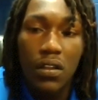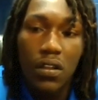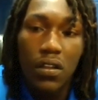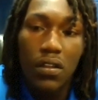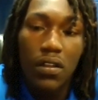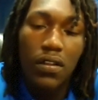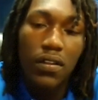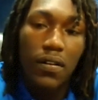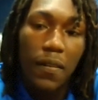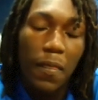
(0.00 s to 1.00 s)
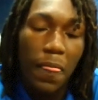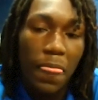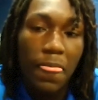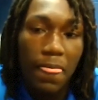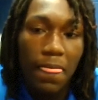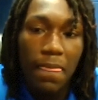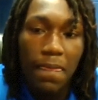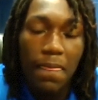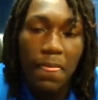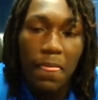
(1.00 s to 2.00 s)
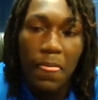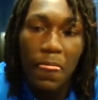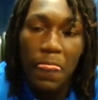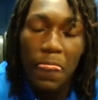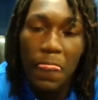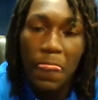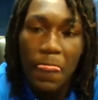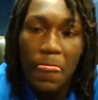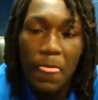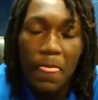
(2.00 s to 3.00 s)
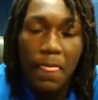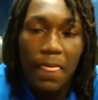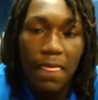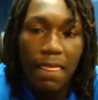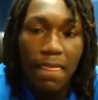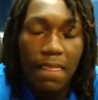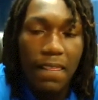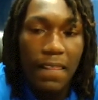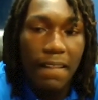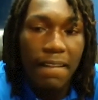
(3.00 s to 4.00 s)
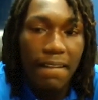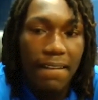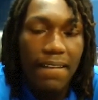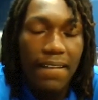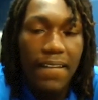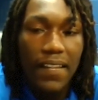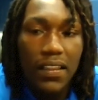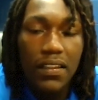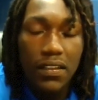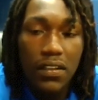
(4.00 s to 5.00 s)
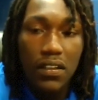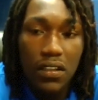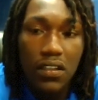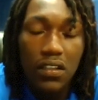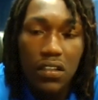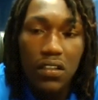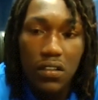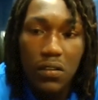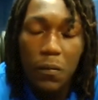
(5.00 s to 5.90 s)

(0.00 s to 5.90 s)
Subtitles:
(silent)